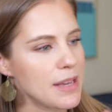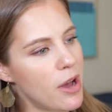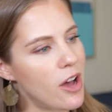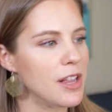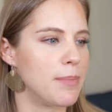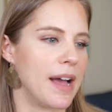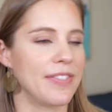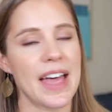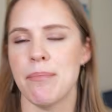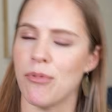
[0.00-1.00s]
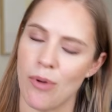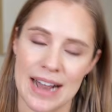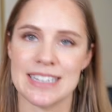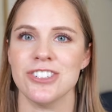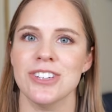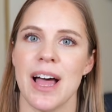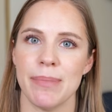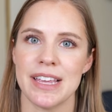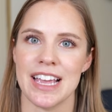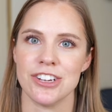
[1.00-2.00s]
I'm all about that practical
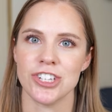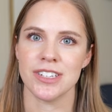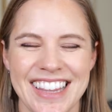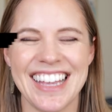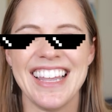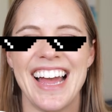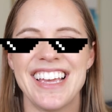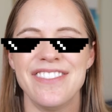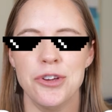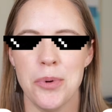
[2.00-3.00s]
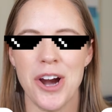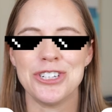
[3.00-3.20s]
application. Click like if you are